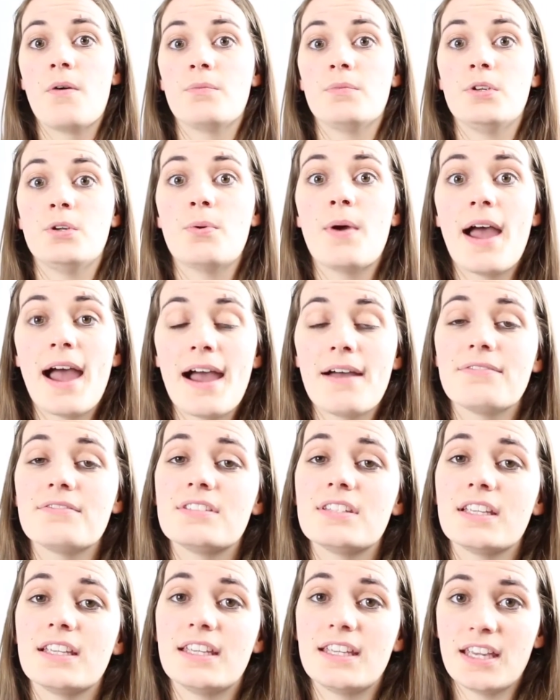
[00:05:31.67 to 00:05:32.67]
You have
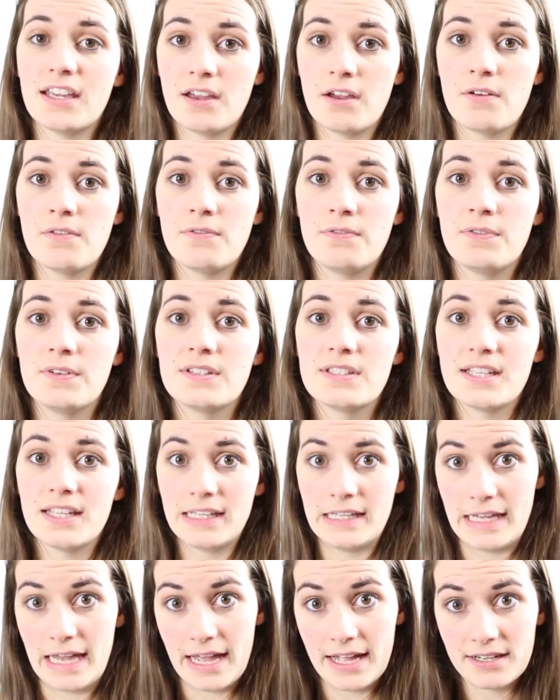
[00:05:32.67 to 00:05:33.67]
to give to
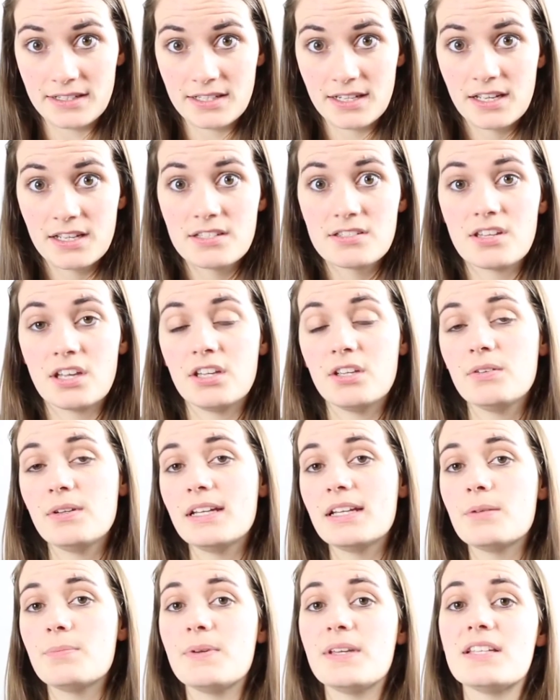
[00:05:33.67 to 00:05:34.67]
get. So you
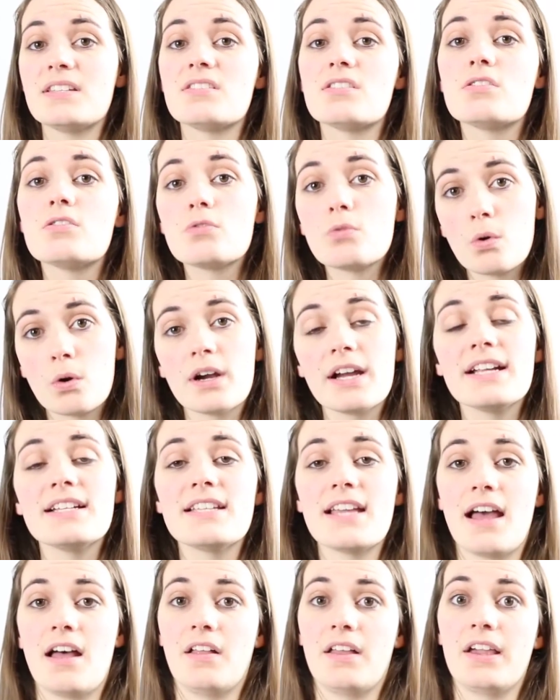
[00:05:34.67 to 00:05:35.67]
need to be
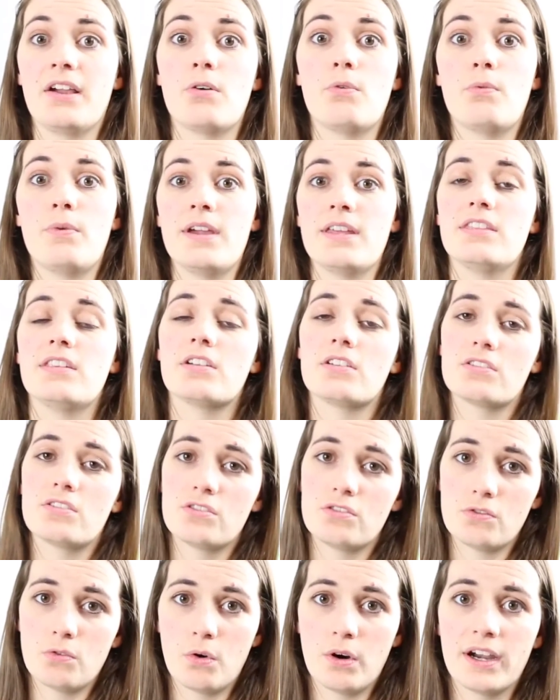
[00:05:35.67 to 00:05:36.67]
storytelling with your
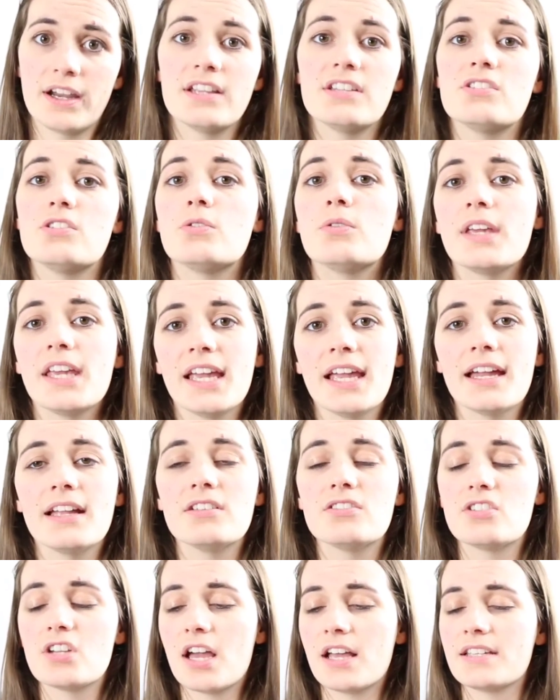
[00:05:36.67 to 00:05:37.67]
stories. You
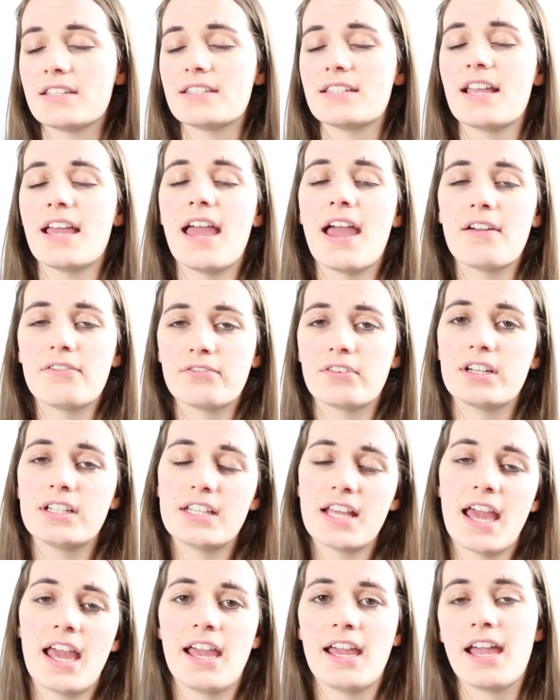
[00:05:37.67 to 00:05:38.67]
can't just every
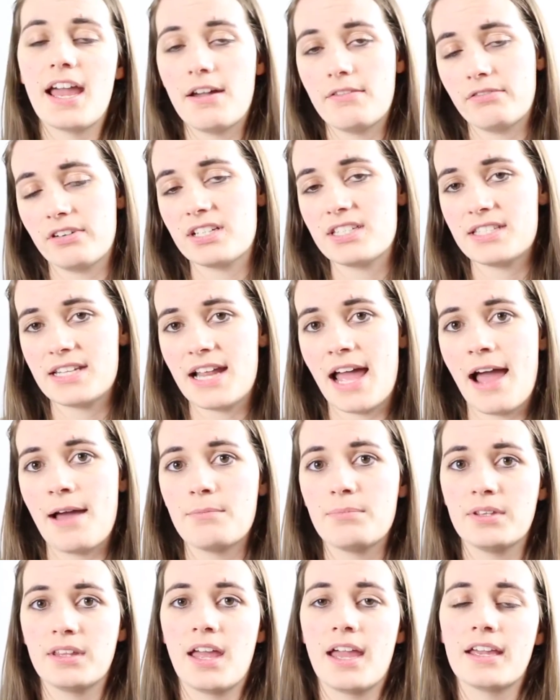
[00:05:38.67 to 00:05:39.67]
day, every snap
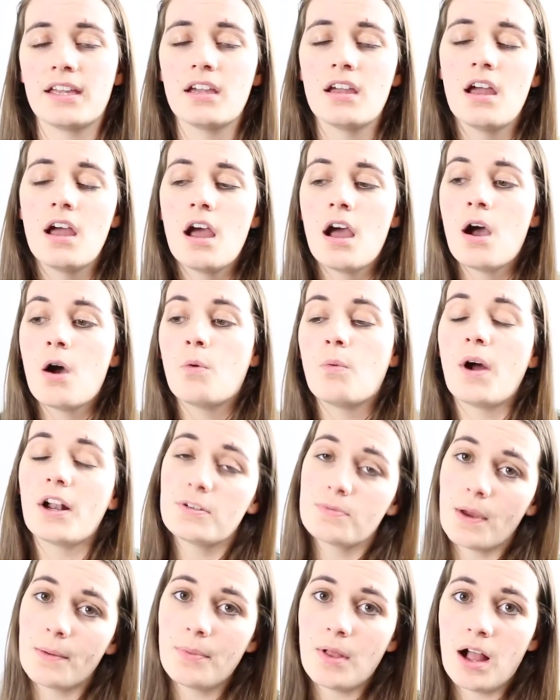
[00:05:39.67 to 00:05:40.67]
be like, watch
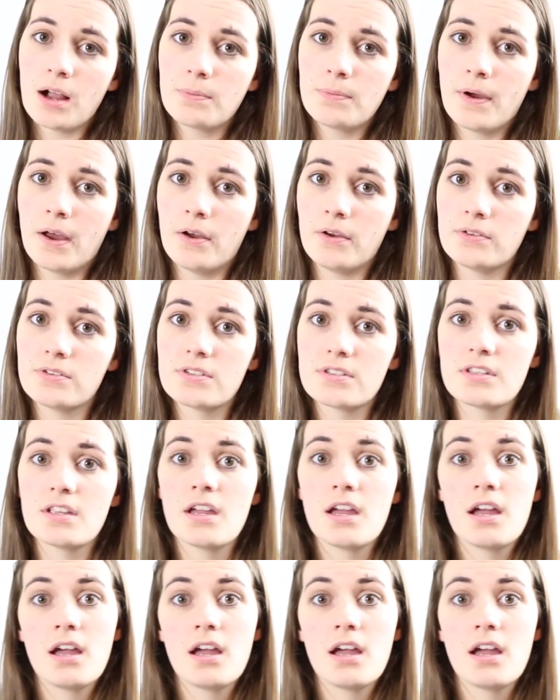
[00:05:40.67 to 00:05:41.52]
my blog post,